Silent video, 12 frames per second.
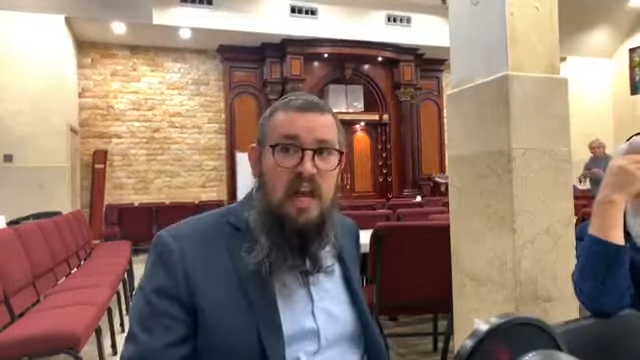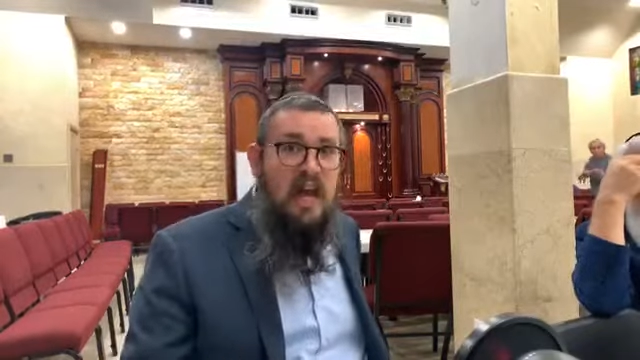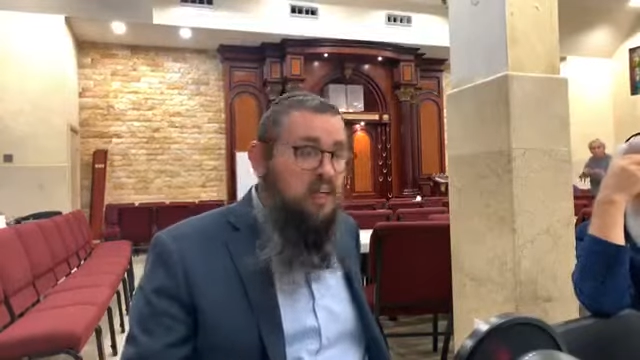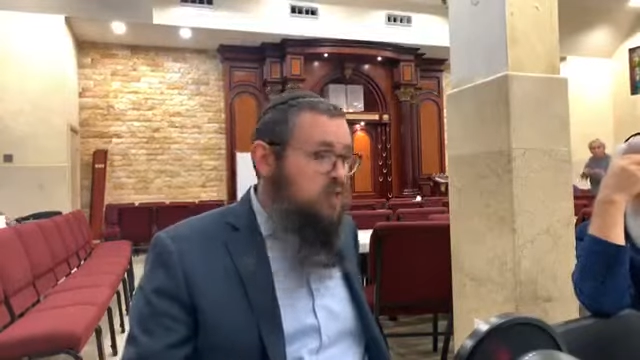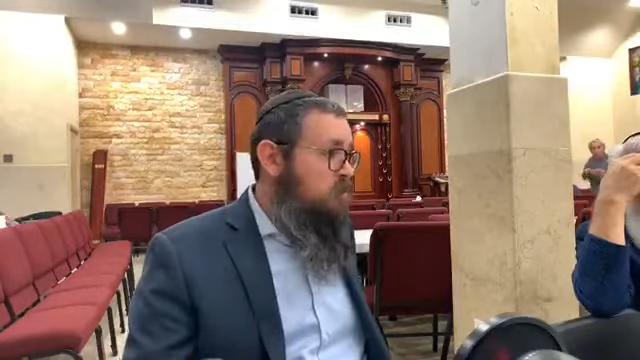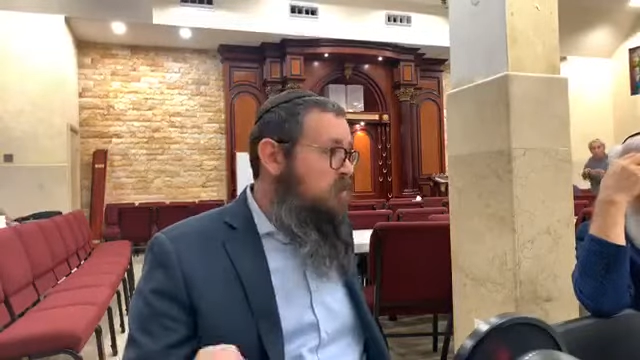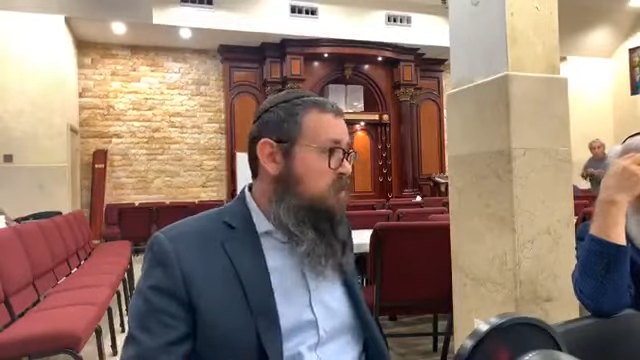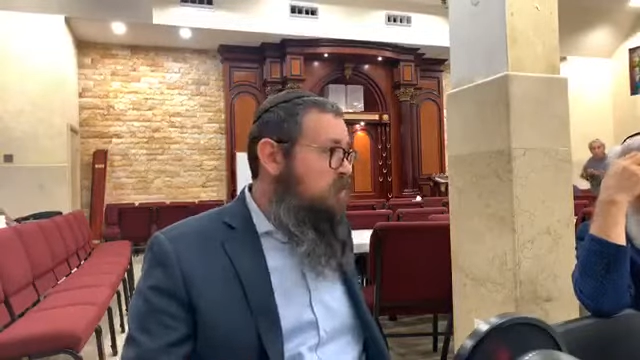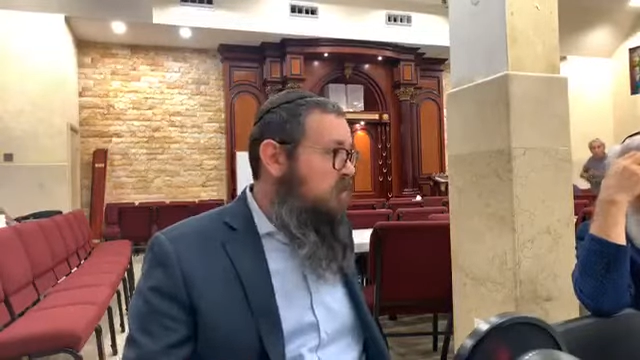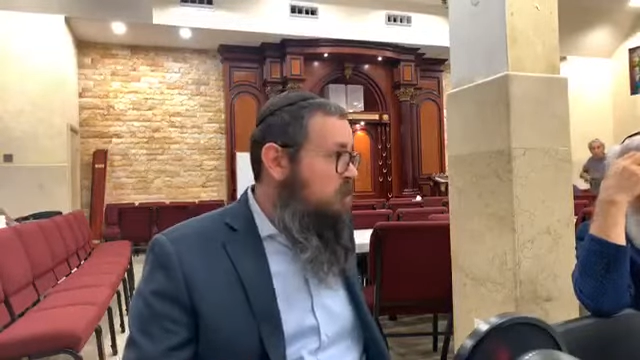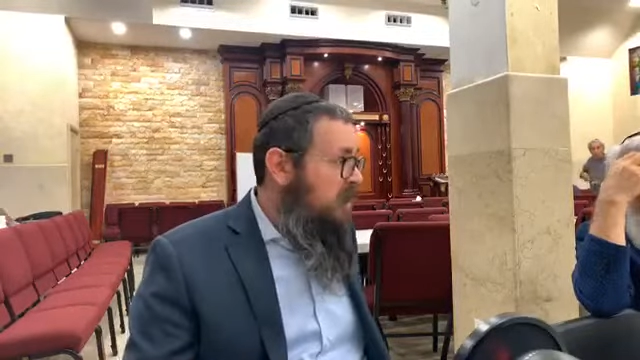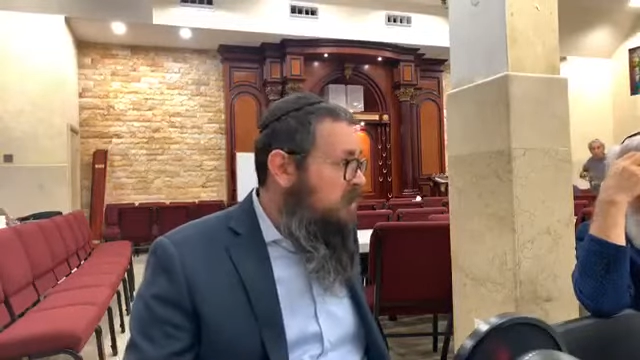Hashem
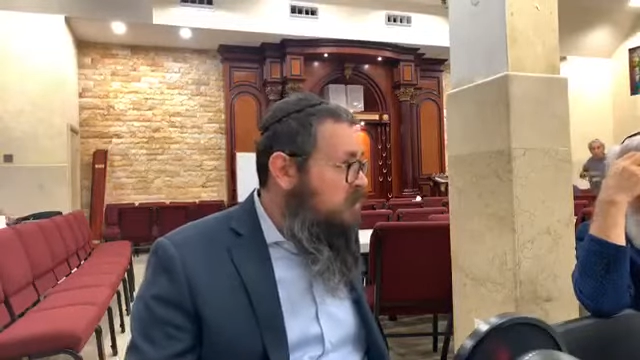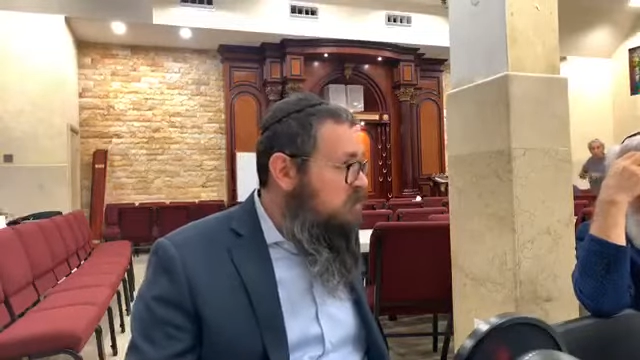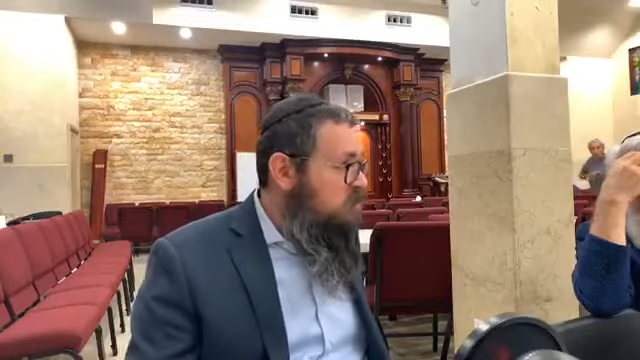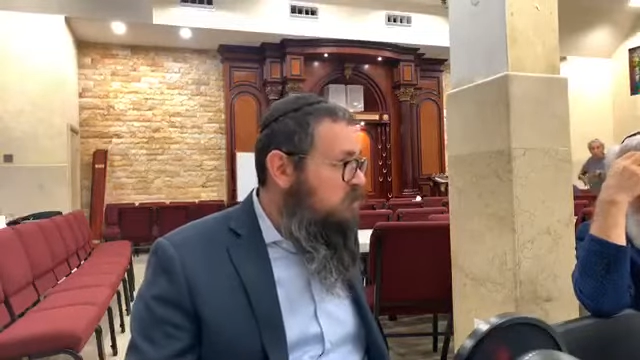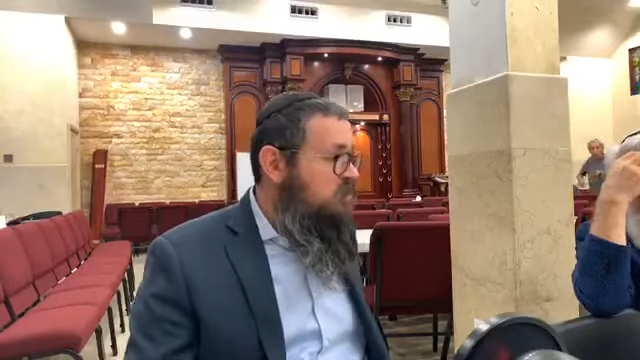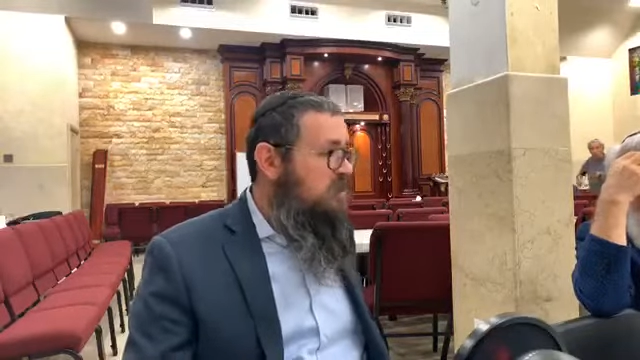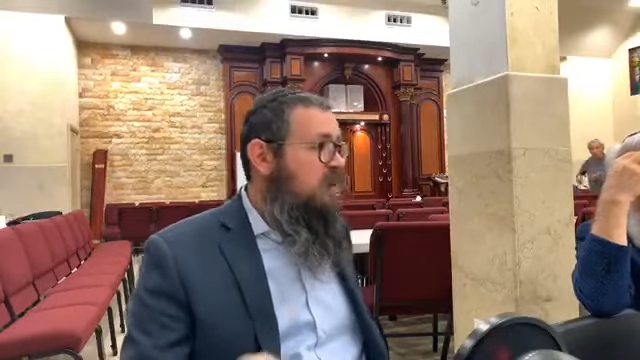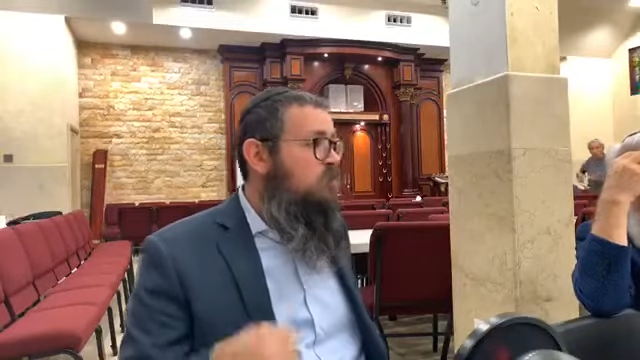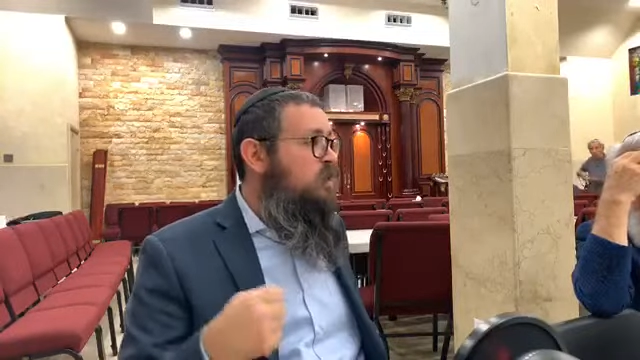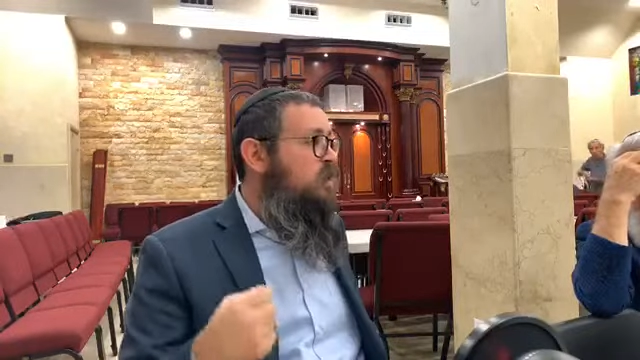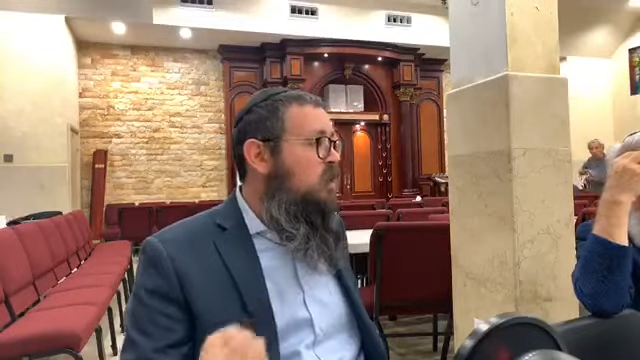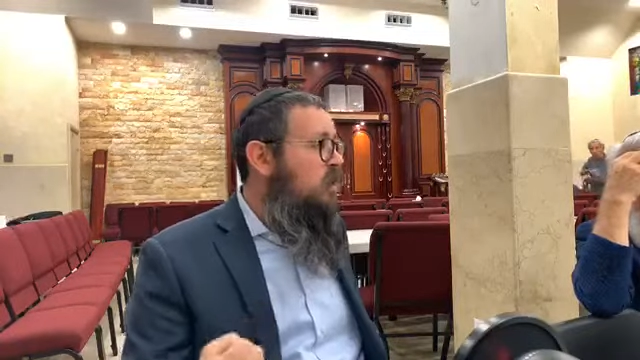commands us a mitzvah, then
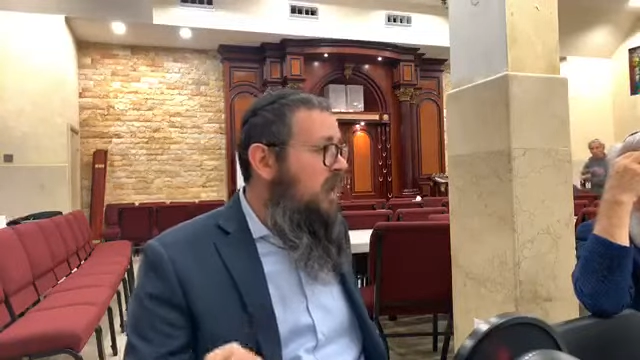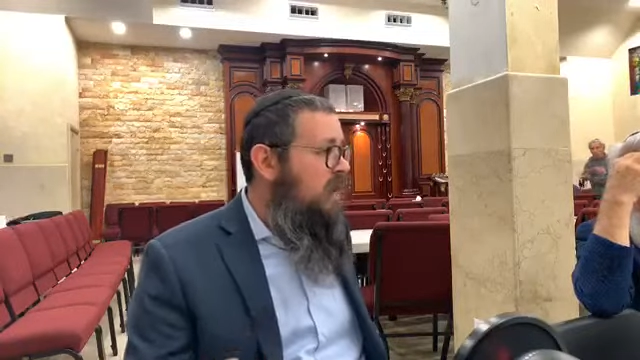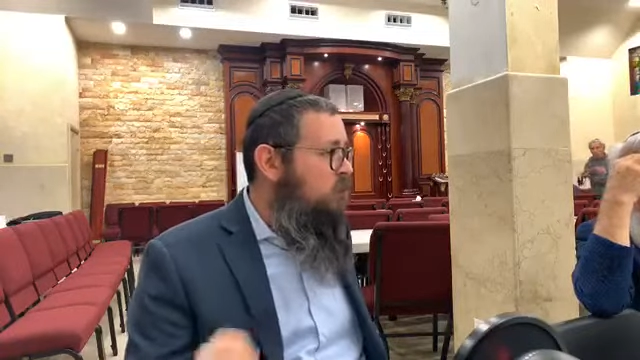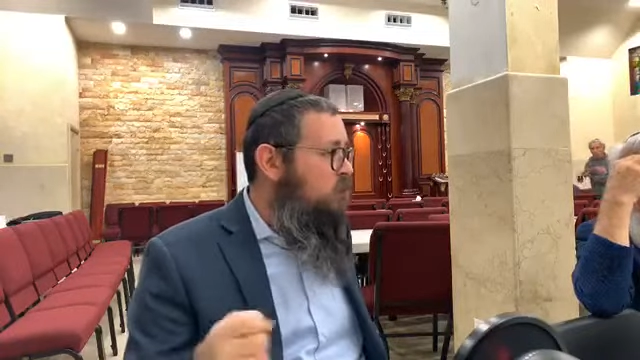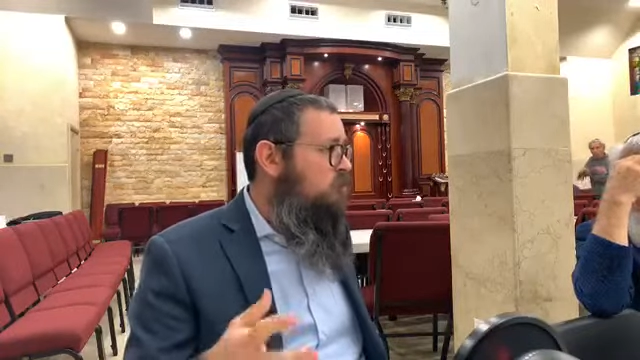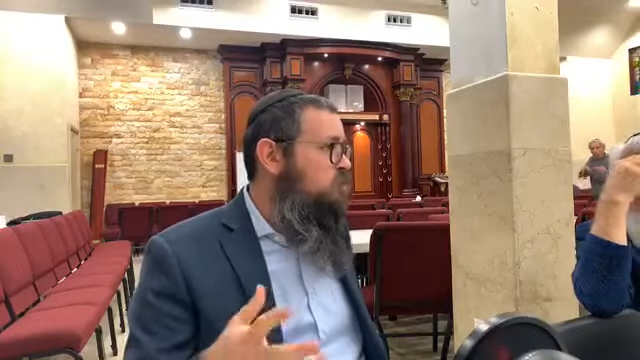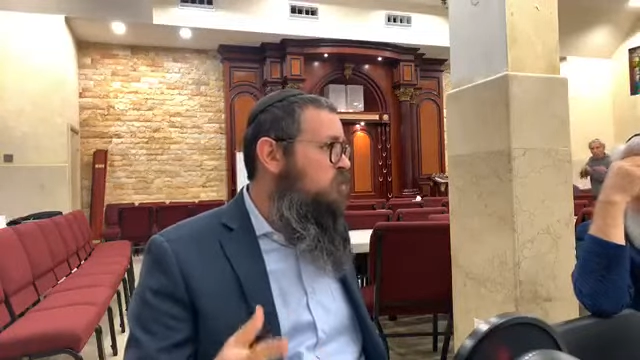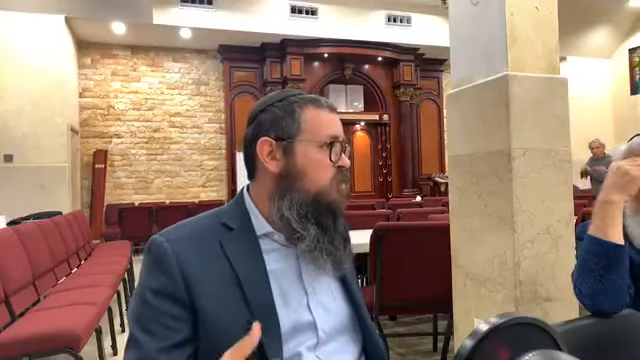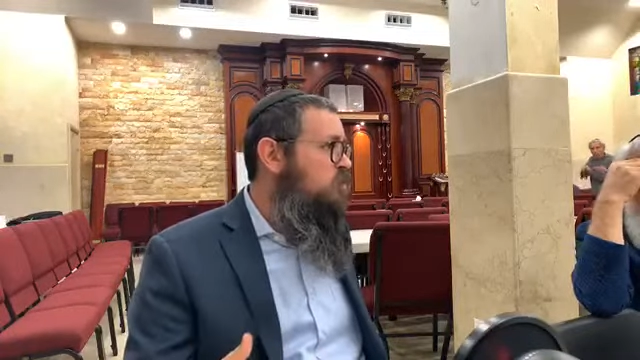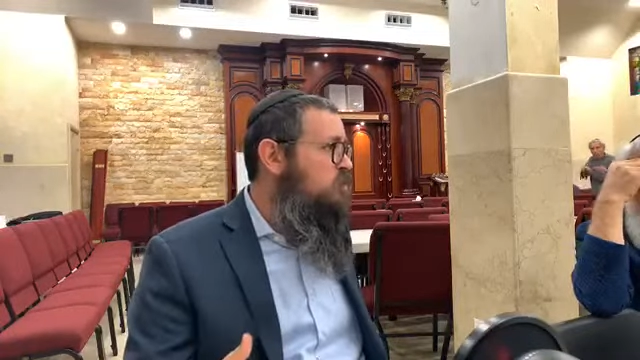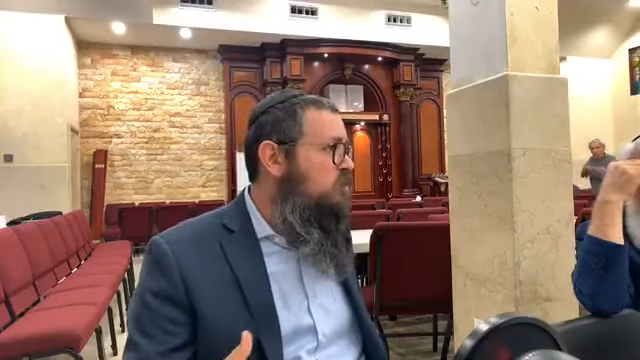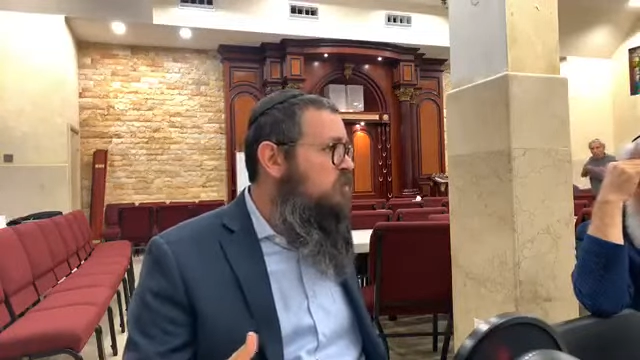we go ahead and we observe the mitzvah.